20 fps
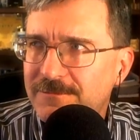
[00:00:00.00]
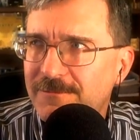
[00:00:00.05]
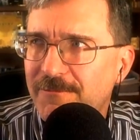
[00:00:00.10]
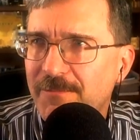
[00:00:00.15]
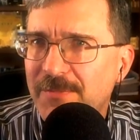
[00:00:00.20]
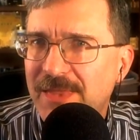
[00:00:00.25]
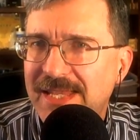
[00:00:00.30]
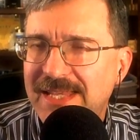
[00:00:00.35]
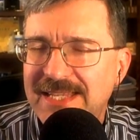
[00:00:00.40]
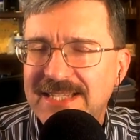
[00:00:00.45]

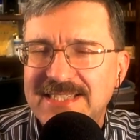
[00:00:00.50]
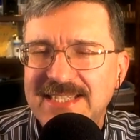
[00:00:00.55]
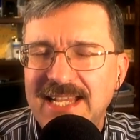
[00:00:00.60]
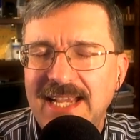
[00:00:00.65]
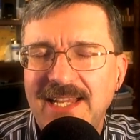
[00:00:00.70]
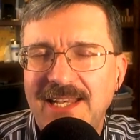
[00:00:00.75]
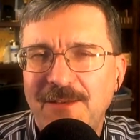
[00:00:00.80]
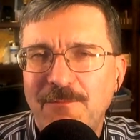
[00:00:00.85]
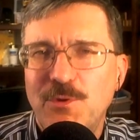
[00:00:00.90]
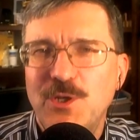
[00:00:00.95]
The
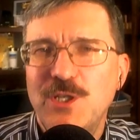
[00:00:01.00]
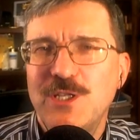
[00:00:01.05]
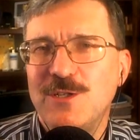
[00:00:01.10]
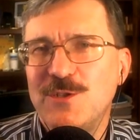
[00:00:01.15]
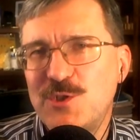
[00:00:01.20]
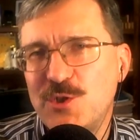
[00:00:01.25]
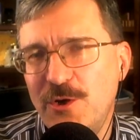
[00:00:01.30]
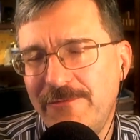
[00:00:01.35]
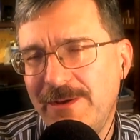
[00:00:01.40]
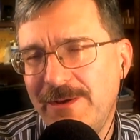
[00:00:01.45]
executive
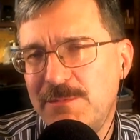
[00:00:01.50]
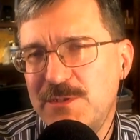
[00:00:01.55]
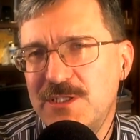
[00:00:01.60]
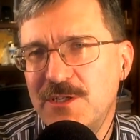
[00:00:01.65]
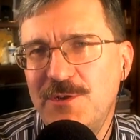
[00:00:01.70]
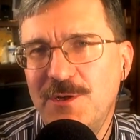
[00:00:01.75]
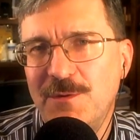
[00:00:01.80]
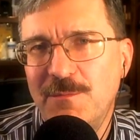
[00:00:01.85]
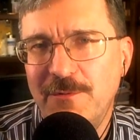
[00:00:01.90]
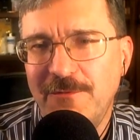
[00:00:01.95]
producer of episode
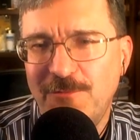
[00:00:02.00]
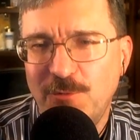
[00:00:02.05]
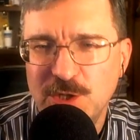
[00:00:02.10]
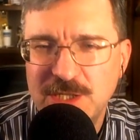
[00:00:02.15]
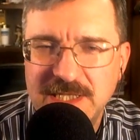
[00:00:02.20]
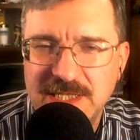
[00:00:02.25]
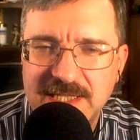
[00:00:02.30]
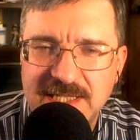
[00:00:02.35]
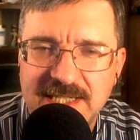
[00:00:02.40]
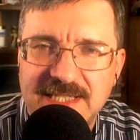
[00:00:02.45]
number
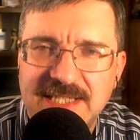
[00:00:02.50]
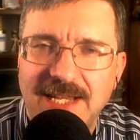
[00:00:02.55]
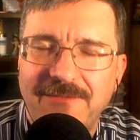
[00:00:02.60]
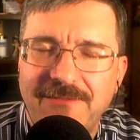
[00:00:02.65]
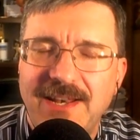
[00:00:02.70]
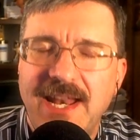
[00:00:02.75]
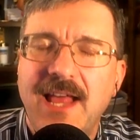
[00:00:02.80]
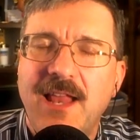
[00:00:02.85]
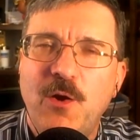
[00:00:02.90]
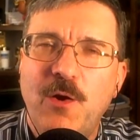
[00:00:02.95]
467.
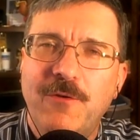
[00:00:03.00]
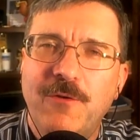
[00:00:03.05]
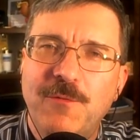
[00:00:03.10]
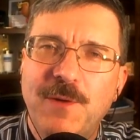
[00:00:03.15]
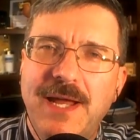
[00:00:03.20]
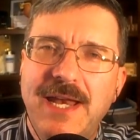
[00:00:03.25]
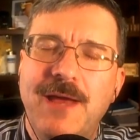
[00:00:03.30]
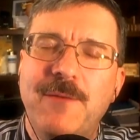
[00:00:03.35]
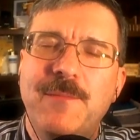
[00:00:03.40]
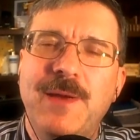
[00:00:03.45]
Hello,
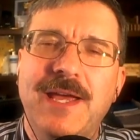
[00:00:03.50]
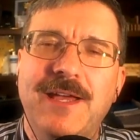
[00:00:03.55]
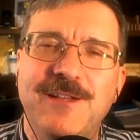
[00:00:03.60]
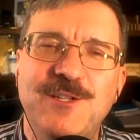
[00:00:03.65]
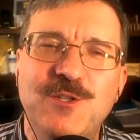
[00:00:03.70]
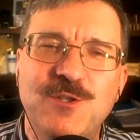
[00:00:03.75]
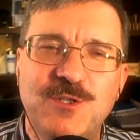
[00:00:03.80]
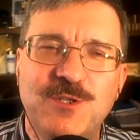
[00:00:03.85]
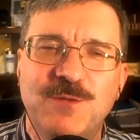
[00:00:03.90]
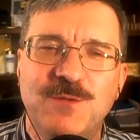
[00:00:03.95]
everybody. I'm Alan
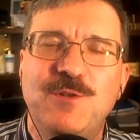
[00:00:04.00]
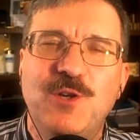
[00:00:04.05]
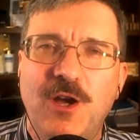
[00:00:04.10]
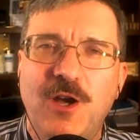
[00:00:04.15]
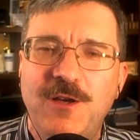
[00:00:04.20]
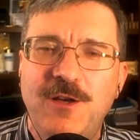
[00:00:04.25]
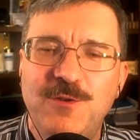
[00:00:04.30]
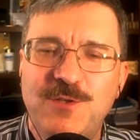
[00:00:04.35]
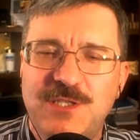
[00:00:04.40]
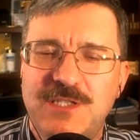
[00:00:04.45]
Newsom, your
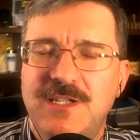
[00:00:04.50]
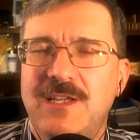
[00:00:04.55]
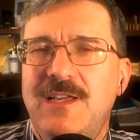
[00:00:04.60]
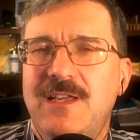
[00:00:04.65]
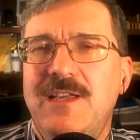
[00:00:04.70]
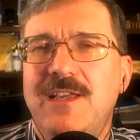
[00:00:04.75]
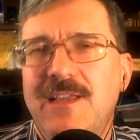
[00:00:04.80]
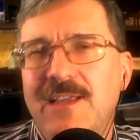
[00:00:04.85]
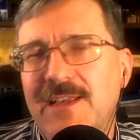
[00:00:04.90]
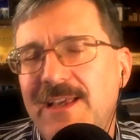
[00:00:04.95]
host.
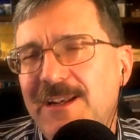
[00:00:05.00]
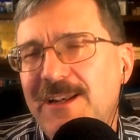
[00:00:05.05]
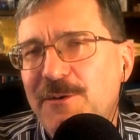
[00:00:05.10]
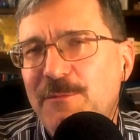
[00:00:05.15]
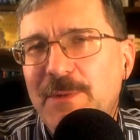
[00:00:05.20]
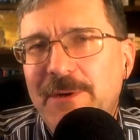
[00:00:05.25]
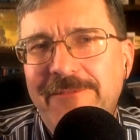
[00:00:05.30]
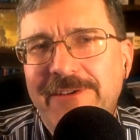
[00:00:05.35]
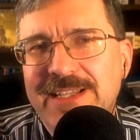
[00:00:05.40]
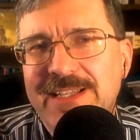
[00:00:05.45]
I don't
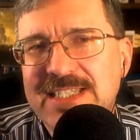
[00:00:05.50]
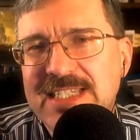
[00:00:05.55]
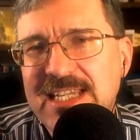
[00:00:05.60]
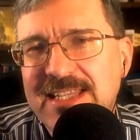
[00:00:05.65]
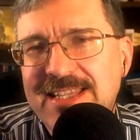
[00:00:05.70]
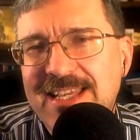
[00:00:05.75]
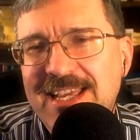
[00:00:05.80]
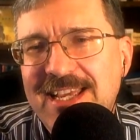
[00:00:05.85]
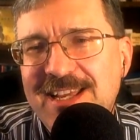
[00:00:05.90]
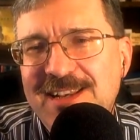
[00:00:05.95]
remember if I said
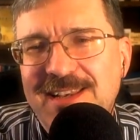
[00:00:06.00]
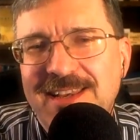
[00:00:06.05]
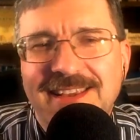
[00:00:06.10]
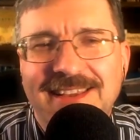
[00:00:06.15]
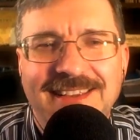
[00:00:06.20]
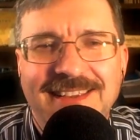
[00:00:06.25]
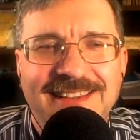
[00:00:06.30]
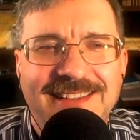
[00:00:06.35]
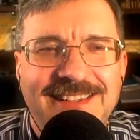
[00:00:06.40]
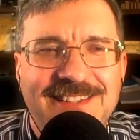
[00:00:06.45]
that.
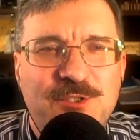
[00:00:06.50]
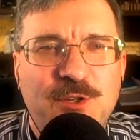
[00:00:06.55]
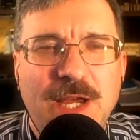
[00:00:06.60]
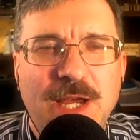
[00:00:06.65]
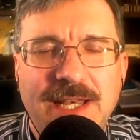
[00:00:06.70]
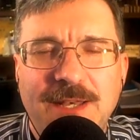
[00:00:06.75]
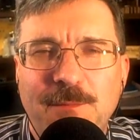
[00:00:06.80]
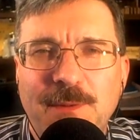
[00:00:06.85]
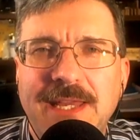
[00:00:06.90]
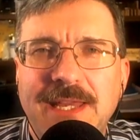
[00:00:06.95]
It's great
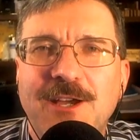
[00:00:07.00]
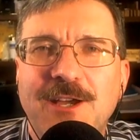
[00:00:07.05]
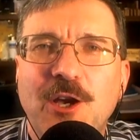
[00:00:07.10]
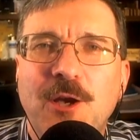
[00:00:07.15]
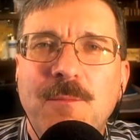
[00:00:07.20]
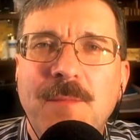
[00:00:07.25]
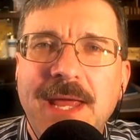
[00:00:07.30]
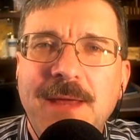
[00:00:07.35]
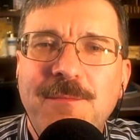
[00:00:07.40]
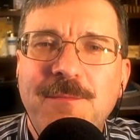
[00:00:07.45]
to be here in
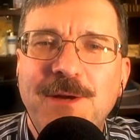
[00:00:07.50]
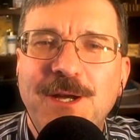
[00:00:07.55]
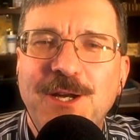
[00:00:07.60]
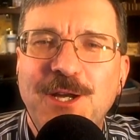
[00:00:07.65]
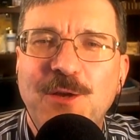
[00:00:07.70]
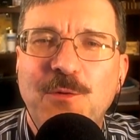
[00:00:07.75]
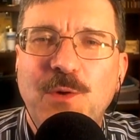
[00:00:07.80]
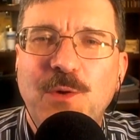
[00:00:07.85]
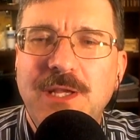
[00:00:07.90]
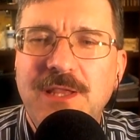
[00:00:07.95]

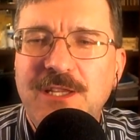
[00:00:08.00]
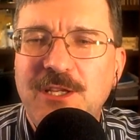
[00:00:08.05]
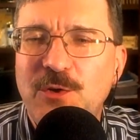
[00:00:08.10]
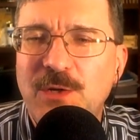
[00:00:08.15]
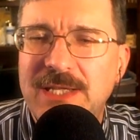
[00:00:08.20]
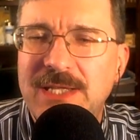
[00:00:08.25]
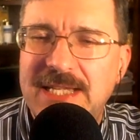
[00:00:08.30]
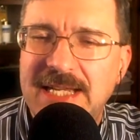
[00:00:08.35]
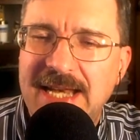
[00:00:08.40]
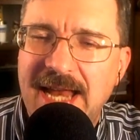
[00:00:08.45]
Mayberry with you.
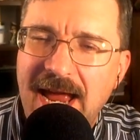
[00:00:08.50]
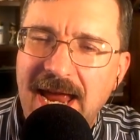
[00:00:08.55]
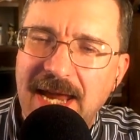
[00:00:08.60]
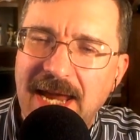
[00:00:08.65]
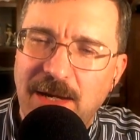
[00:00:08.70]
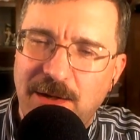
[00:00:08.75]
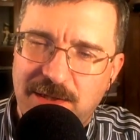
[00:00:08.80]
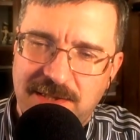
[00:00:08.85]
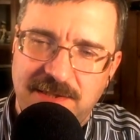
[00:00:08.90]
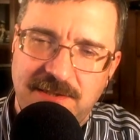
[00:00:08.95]
And
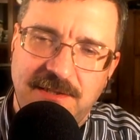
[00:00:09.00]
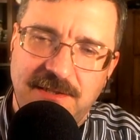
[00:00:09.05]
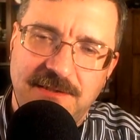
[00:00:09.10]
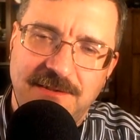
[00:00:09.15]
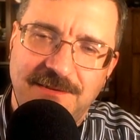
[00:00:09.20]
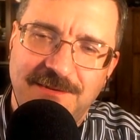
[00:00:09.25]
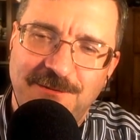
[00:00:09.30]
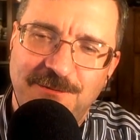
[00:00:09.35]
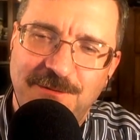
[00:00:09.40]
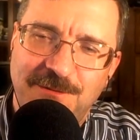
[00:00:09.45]
tonight,
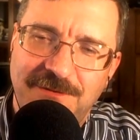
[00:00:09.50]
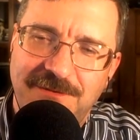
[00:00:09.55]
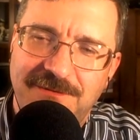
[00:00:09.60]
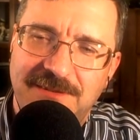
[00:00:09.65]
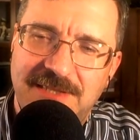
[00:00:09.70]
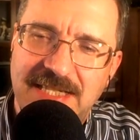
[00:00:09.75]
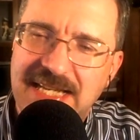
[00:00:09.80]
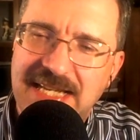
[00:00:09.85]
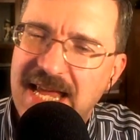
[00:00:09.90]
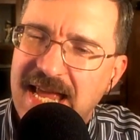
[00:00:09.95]

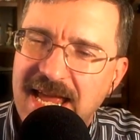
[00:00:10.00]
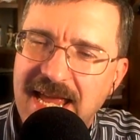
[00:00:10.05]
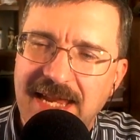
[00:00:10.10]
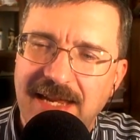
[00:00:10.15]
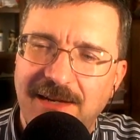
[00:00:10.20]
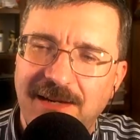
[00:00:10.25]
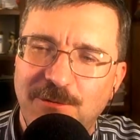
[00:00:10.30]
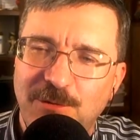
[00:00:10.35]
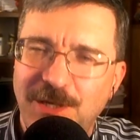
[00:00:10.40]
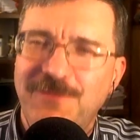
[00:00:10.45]

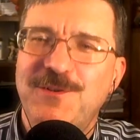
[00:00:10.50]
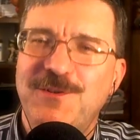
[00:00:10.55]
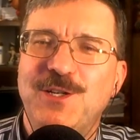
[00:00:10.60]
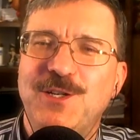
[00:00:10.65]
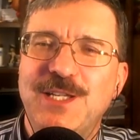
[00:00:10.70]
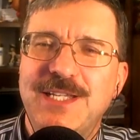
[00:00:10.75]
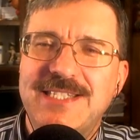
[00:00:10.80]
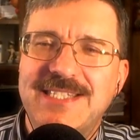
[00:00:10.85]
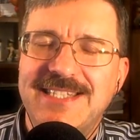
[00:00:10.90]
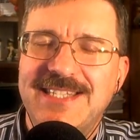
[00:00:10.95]
today, whenever you're
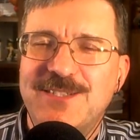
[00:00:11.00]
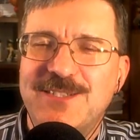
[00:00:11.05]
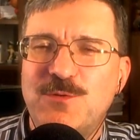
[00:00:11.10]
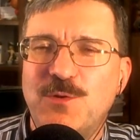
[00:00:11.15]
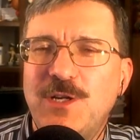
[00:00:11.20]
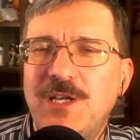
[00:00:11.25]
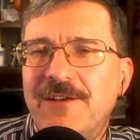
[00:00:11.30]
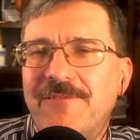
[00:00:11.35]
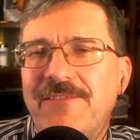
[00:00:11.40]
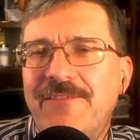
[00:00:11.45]
listening to this, we're
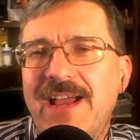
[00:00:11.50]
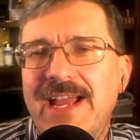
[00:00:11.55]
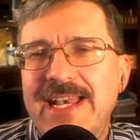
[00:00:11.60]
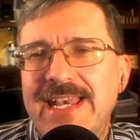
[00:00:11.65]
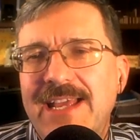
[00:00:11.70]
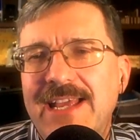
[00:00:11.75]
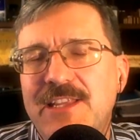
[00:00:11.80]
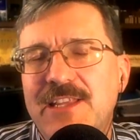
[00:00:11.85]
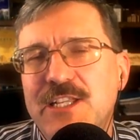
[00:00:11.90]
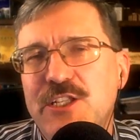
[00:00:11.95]
going to find
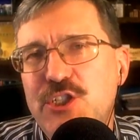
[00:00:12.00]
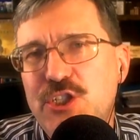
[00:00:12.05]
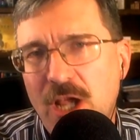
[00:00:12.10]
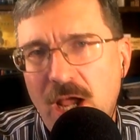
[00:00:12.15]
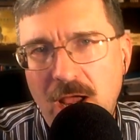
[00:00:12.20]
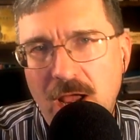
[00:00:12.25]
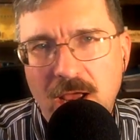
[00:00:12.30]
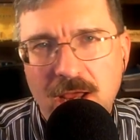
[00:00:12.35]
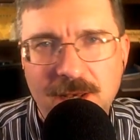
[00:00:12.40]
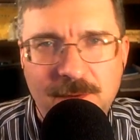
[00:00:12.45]
out that
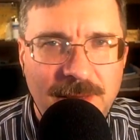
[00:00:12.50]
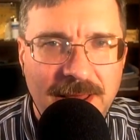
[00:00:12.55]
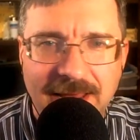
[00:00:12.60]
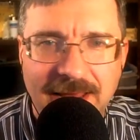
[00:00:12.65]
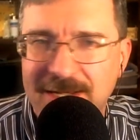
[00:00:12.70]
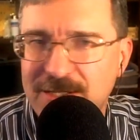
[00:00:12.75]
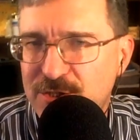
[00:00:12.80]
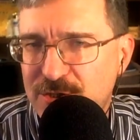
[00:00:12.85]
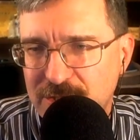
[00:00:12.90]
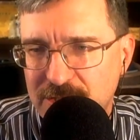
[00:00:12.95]
John
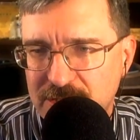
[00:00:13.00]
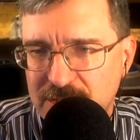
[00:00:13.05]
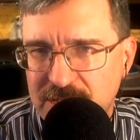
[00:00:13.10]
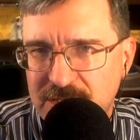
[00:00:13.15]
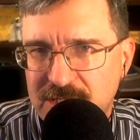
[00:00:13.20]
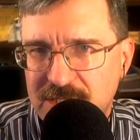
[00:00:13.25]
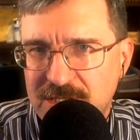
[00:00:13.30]
Masters